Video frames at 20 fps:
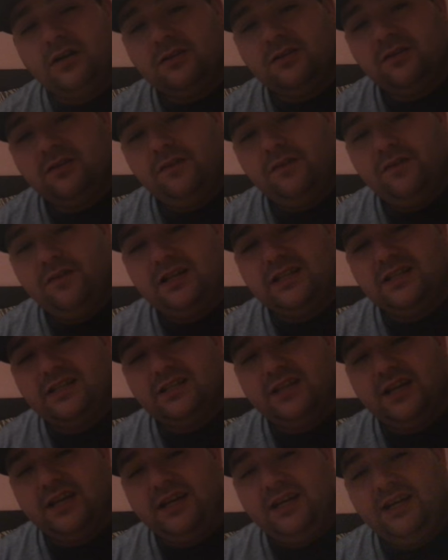don't know if you can
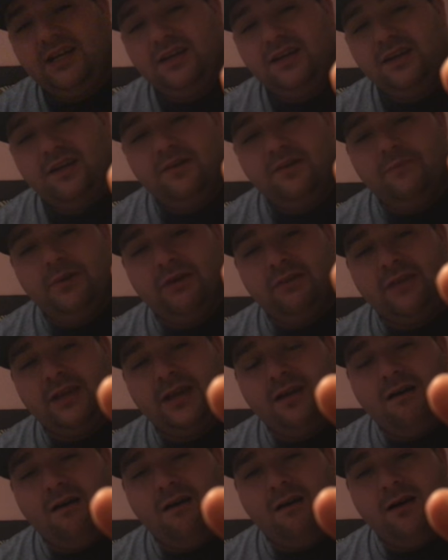see. But
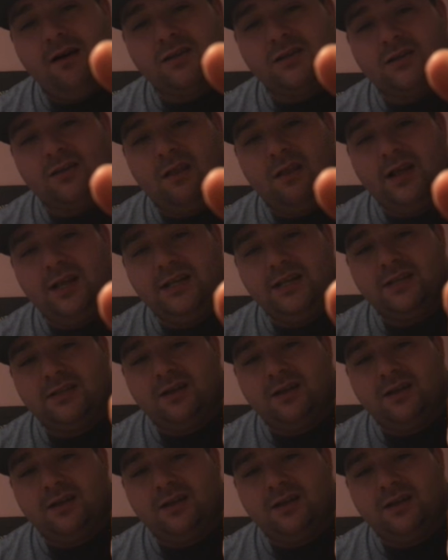they are slightly